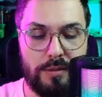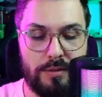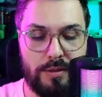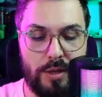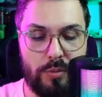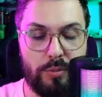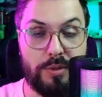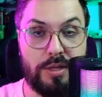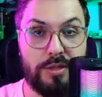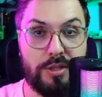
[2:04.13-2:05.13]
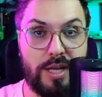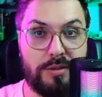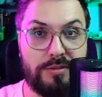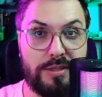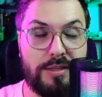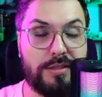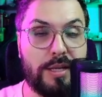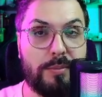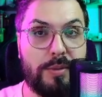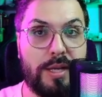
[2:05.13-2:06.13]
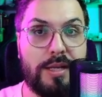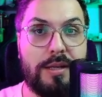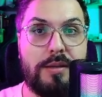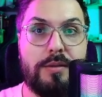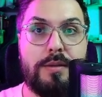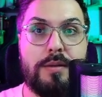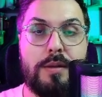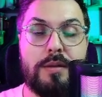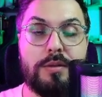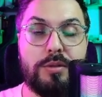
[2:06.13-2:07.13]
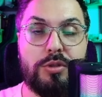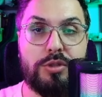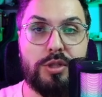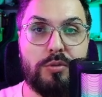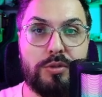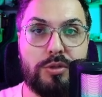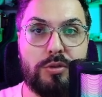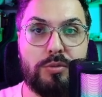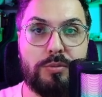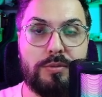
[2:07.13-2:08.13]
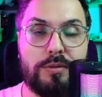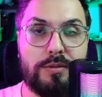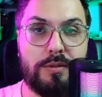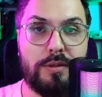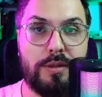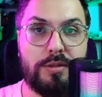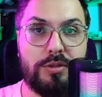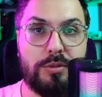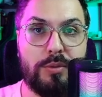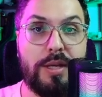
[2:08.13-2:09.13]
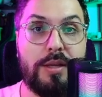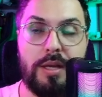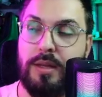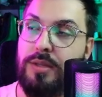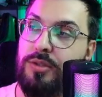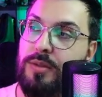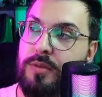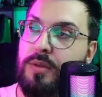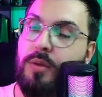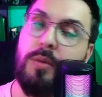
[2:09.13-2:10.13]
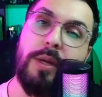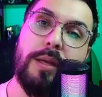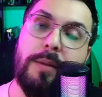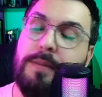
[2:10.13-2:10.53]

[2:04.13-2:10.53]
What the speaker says: There will be a lot of things I'm planning to share with you, to spread knowledge, all right?